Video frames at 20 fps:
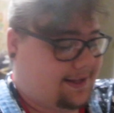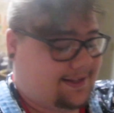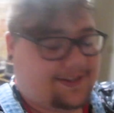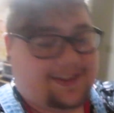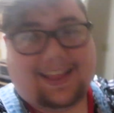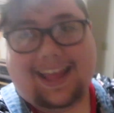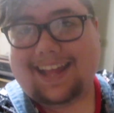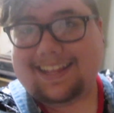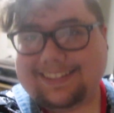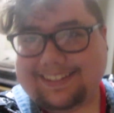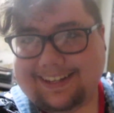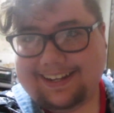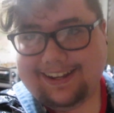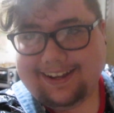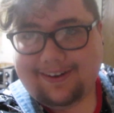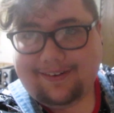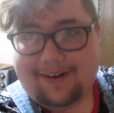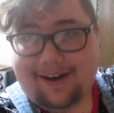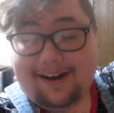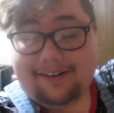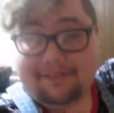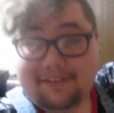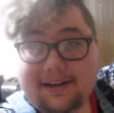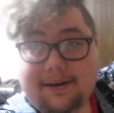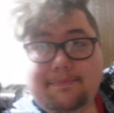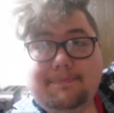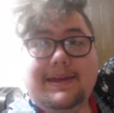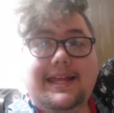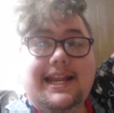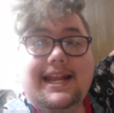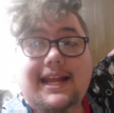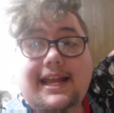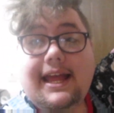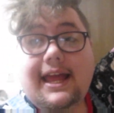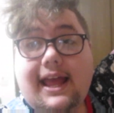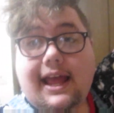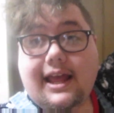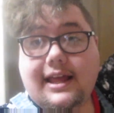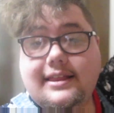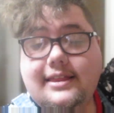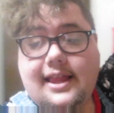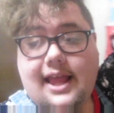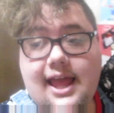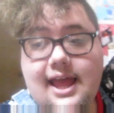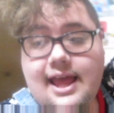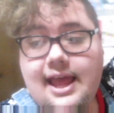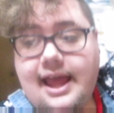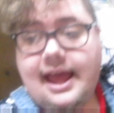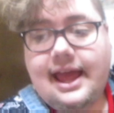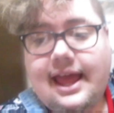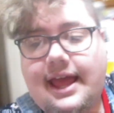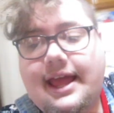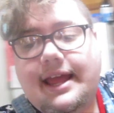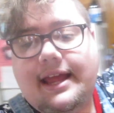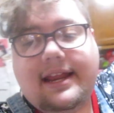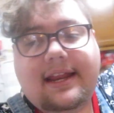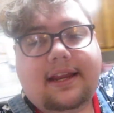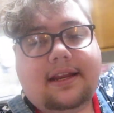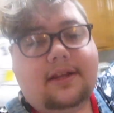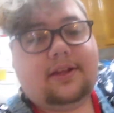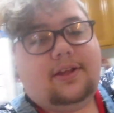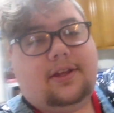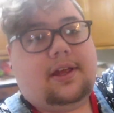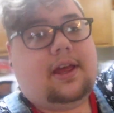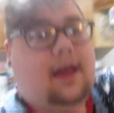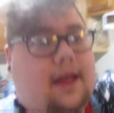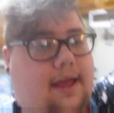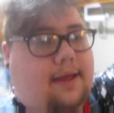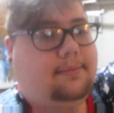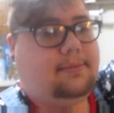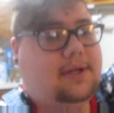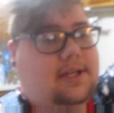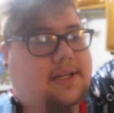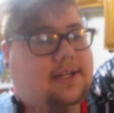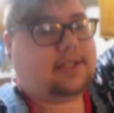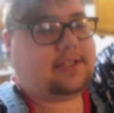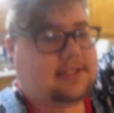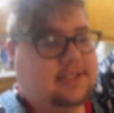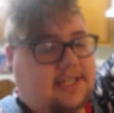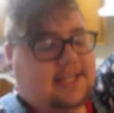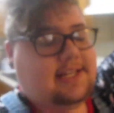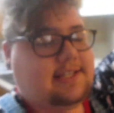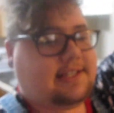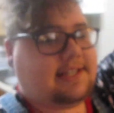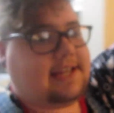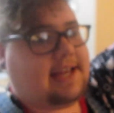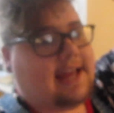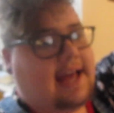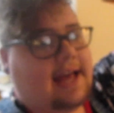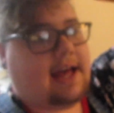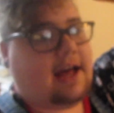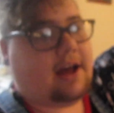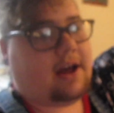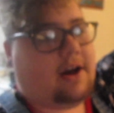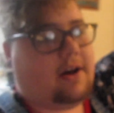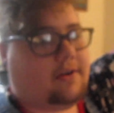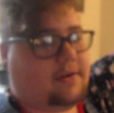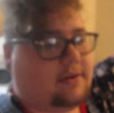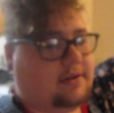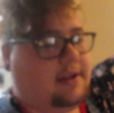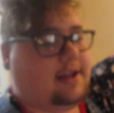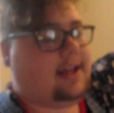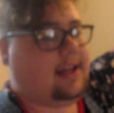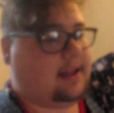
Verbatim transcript: So that's going to go off in a minute. And then I'm going to sit down